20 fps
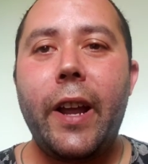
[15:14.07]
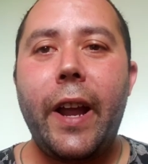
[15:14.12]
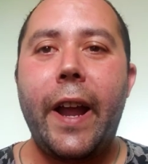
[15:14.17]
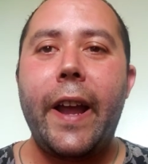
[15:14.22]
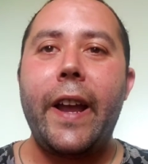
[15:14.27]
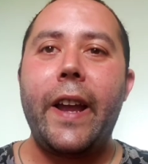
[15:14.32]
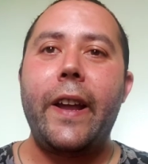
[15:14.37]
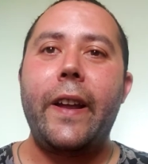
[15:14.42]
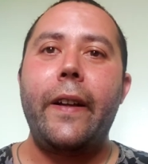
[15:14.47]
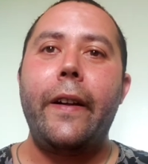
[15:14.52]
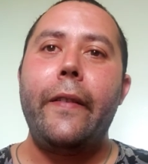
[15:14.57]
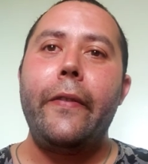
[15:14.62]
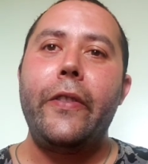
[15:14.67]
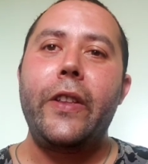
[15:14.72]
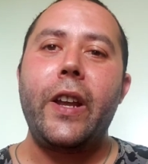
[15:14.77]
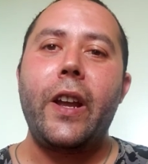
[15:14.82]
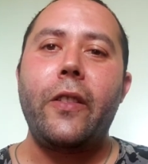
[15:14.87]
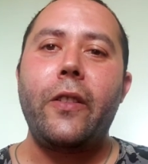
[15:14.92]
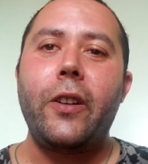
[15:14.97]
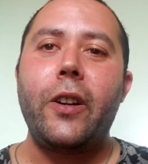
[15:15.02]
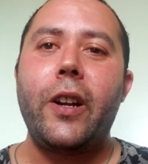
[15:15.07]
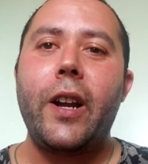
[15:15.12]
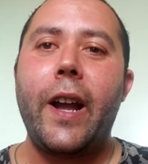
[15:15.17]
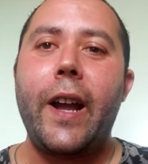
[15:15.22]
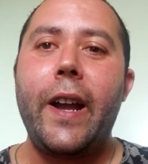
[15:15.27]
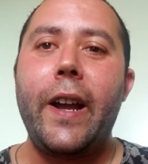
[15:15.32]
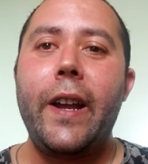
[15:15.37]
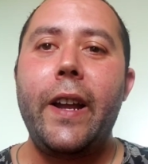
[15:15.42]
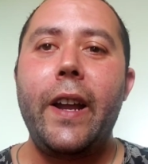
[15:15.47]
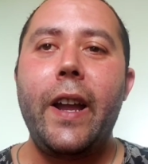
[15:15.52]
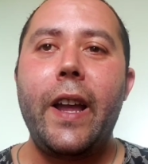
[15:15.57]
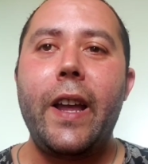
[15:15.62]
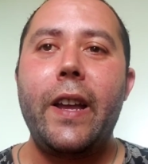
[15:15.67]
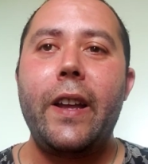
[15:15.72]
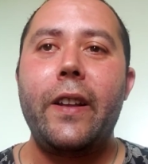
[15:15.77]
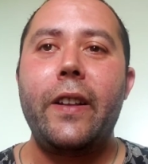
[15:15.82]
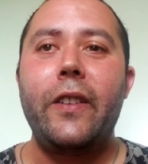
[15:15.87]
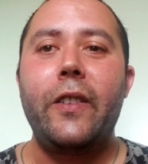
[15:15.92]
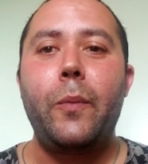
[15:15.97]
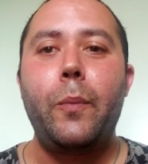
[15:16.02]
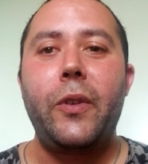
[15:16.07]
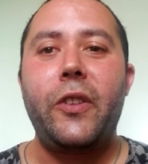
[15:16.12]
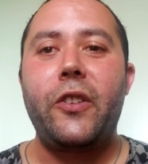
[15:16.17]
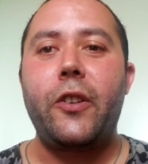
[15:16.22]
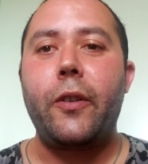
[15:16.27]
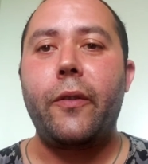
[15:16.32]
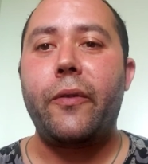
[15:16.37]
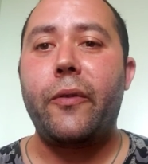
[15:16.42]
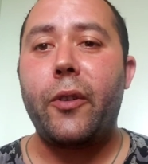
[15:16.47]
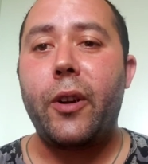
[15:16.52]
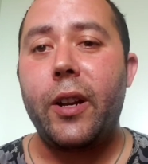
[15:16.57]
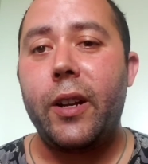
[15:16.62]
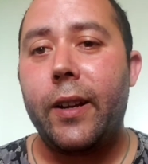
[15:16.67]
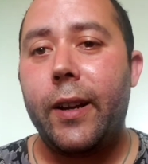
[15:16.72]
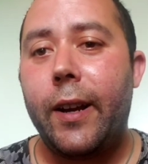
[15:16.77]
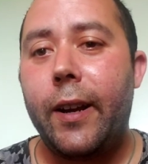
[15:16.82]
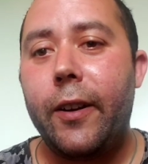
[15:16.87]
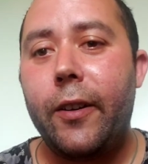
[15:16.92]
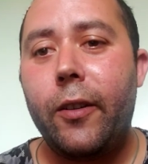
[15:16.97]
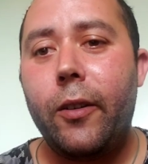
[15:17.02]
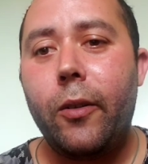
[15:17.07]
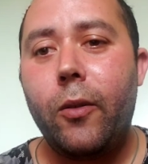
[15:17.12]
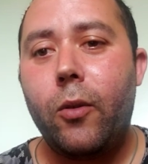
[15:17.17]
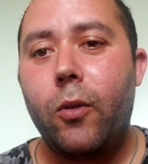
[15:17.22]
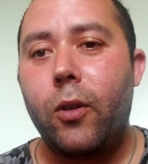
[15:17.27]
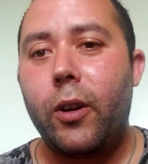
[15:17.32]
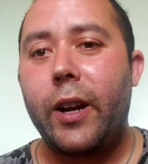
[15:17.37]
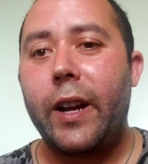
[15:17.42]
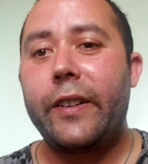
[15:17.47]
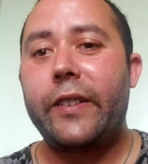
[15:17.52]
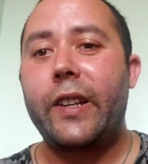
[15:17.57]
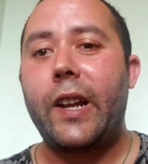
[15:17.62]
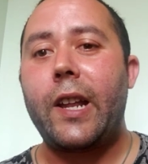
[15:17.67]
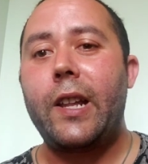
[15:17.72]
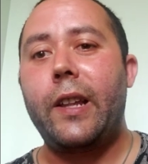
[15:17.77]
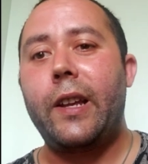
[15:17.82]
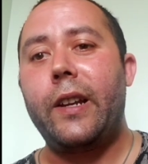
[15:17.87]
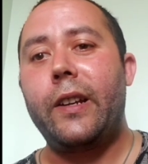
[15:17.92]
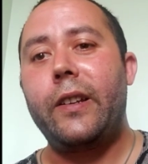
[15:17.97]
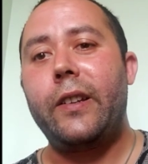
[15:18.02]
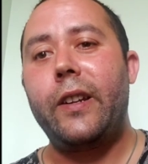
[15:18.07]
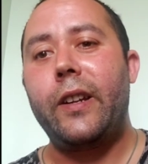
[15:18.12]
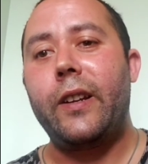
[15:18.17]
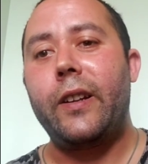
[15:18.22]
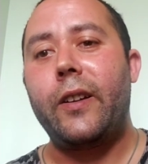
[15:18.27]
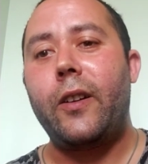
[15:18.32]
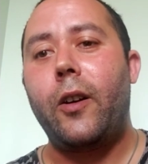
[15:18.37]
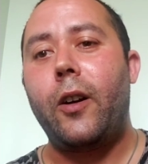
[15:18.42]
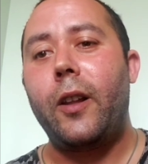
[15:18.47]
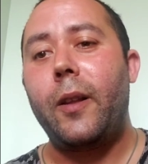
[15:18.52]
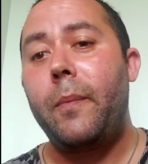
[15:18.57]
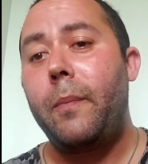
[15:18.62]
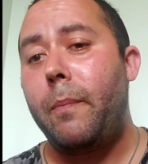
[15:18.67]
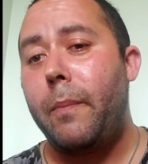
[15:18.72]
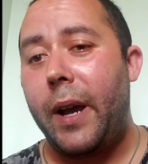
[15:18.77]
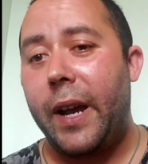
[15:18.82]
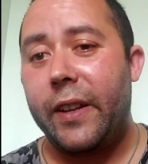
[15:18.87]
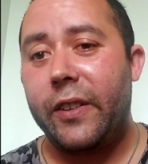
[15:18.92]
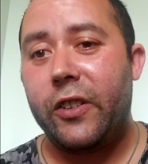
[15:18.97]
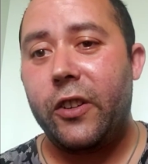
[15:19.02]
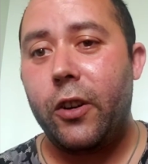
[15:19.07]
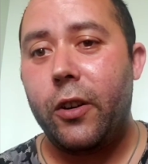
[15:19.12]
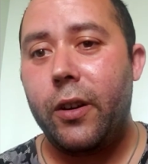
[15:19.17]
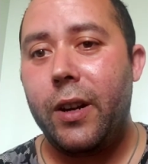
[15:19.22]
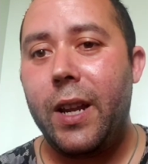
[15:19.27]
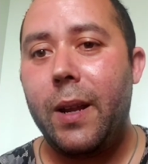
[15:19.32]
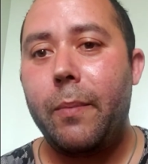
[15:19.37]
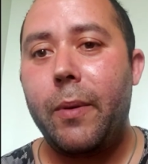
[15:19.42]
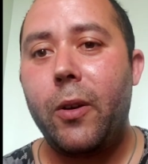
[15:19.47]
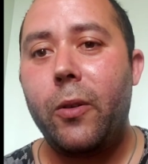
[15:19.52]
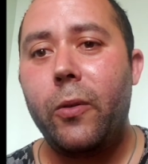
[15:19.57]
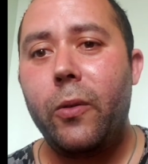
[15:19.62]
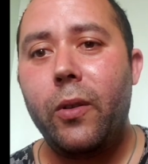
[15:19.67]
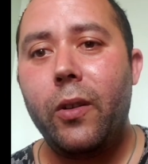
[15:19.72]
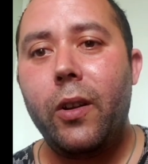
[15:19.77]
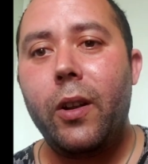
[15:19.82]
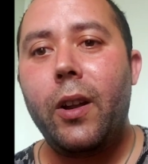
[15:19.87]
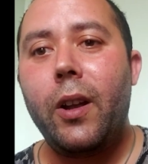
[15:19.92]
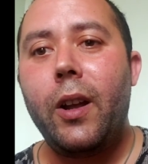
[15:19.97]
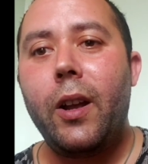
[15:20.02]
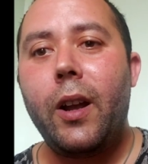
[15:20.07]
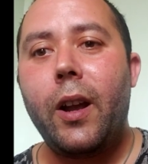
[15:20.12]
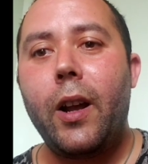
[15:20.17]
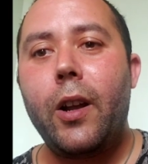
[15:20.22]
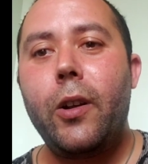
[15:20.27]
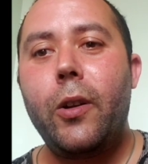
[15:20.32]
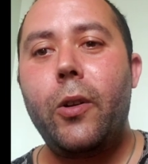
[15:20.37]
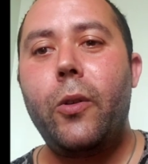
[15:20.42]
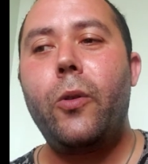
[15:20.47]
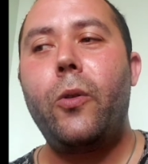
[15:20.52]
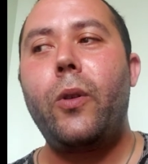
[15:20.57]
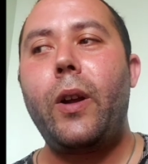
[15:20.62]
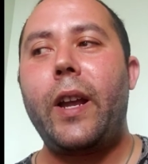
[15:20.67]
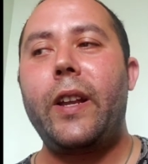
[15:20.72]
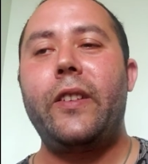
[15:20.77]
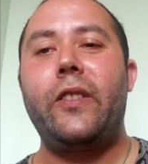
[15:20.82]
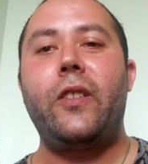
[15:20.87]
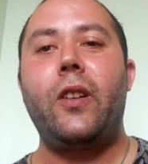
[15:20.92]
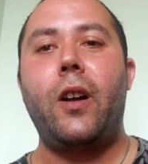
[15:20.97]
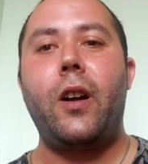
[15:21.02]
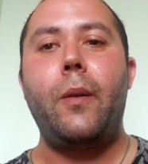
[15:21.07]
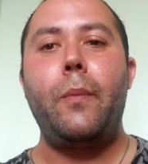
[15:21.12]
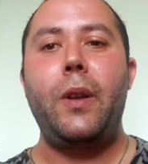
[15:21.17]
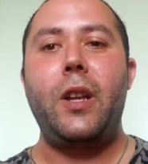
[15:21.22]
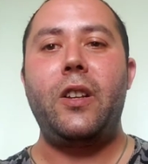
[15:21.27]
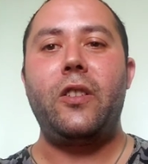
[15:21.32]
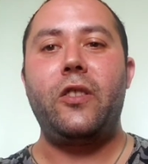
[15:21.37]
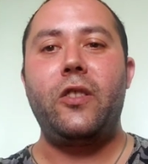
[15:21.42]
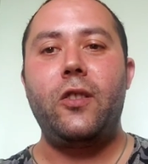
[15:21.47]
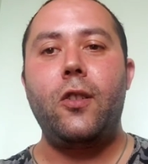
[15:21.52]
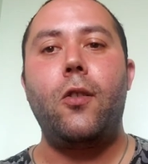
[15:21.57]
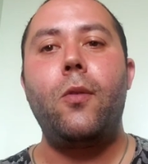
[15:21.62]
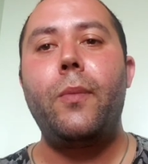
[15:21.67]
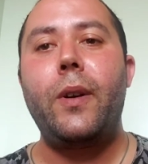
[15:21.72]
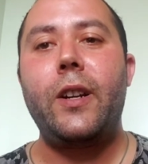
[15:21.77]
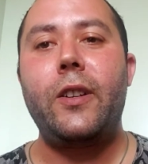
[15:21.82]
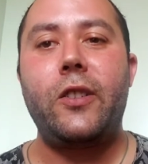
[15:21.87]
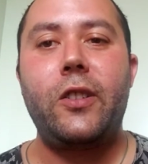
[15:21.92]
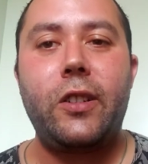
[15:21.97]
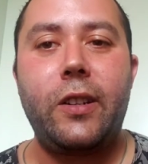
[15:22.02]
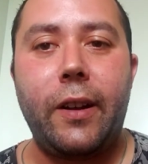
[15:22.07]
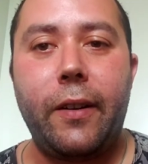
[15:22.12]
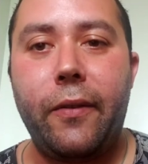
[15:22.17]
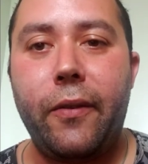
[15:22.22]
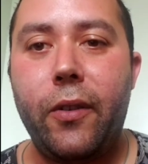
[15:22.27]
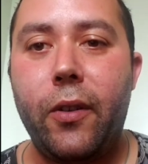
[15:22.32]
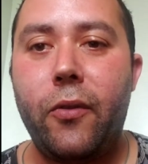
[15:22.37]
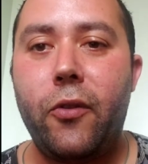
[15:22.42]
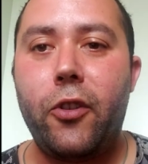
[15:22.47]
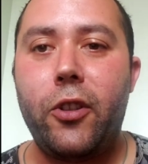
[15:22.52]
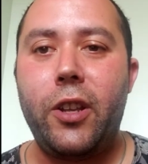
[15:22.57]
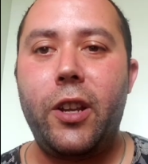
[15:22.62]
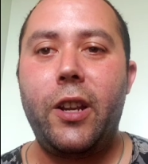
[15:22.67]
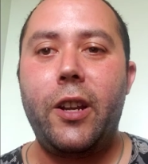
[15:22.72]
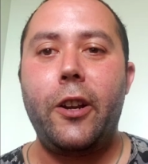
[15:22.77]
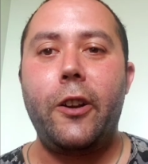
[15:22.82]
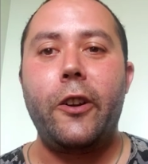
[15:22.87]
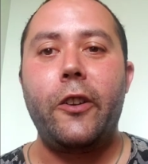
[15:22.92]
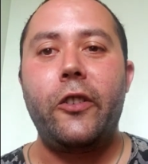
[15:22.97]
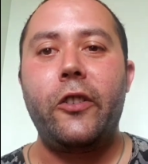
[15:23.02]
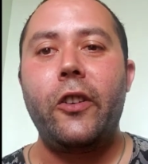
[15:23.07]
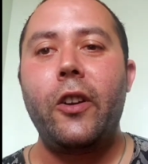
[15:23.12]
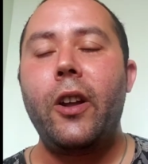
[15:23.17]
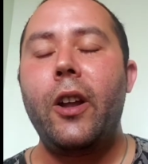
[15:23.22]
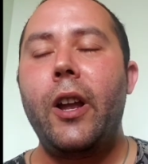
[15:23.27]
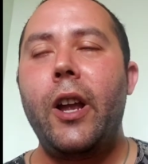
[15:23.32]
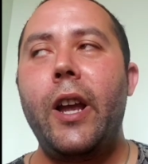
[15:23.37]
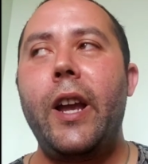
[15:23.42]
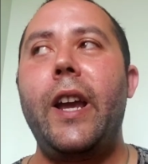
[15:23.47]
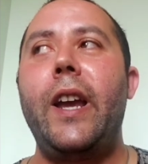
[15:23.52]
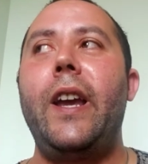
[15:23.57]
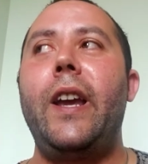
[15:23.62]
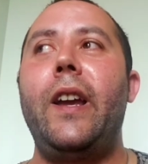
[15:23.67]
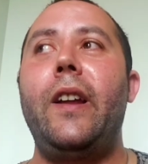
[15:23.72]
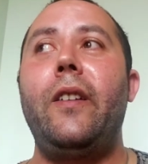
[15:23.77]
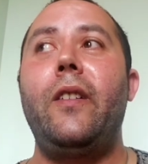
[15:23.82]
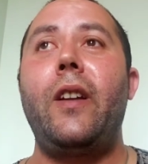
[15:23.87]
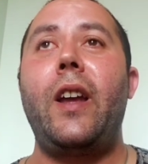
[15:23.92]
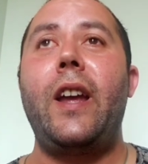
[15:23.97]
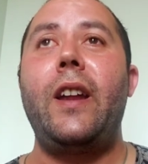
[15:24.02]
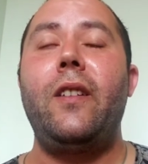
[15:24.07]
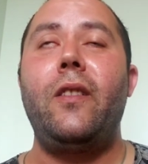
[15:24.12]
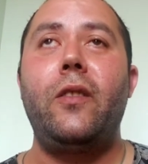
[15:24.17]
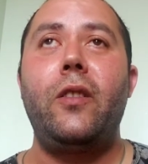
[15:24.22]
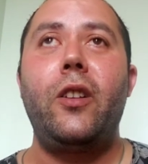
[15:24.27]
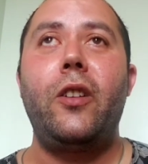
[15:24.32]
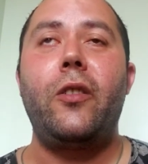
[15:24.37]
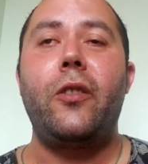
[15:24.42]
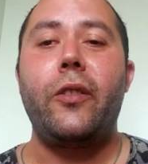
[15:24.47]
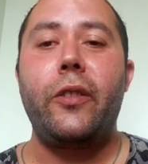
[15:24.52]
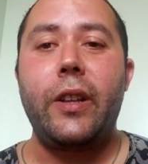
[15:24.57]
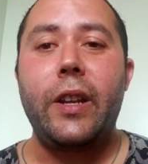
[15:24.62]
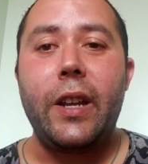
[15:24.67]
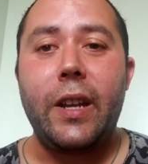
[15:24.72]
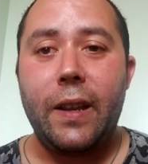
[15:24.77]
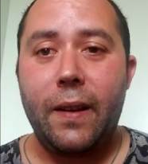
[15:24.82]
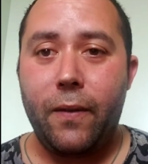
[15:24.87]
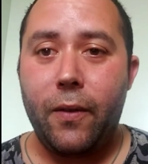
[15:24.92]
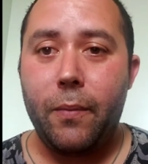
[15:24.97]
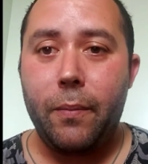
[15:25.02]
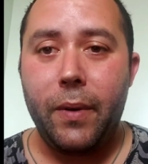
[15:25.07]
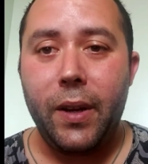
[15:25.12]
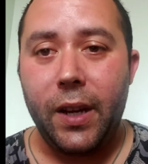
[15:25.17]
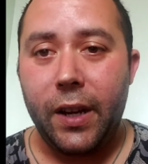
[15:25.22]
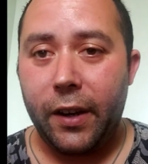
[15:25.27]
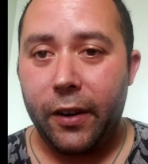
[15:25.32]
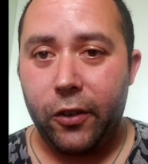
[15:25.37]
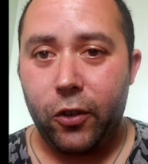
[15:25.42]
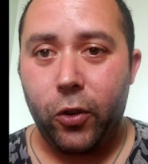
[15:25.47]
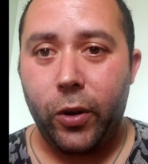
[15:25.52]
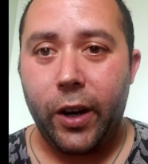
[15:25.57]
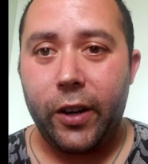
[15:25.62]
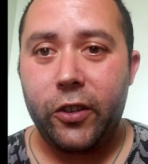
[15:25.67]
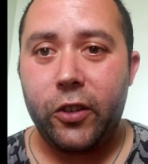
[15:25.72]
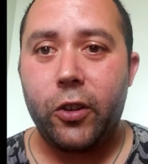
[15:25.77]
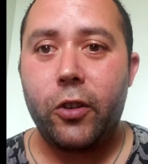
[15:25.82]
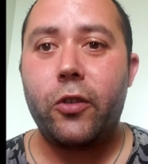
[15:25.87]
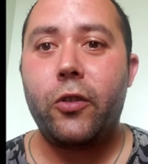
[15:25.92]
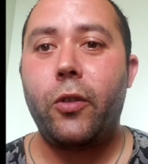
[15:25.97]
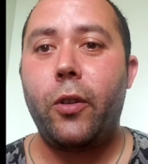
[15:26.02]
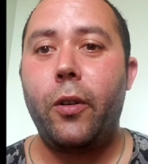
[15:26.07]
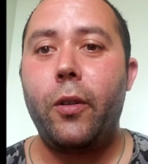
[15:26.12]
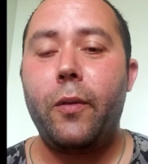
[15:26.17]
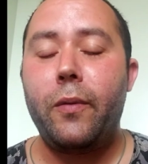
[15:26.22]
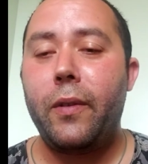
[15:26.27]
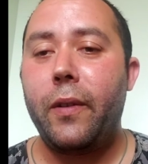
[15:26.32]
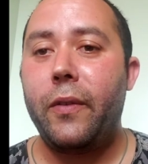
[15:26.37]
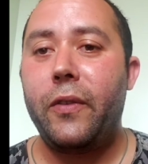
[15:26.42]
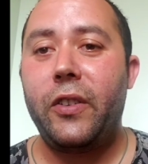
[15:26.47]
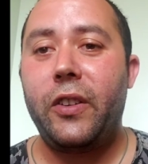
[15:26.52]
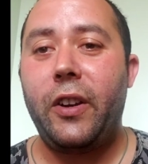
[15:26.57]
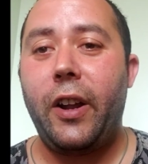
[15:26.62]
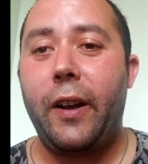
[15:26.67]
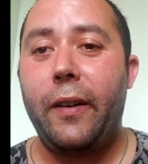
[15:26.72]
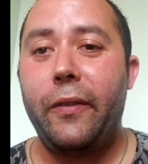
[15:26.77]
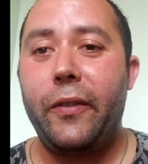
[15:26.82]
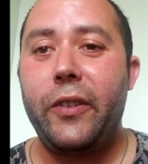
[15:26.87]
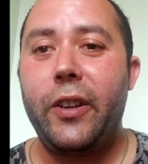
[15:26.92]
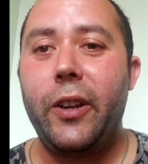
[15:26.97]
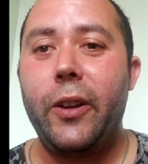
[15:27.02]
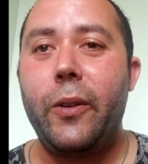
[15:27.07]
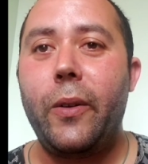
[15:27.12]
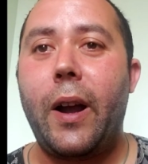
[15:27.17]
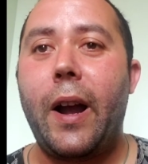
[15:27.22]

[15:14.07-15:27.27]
And the other guy is Mr. Frank Hunter, or as I like to call him, Master Nebo, who has taught me so much stuff over the years and literally given me a treasure trove of stuff too.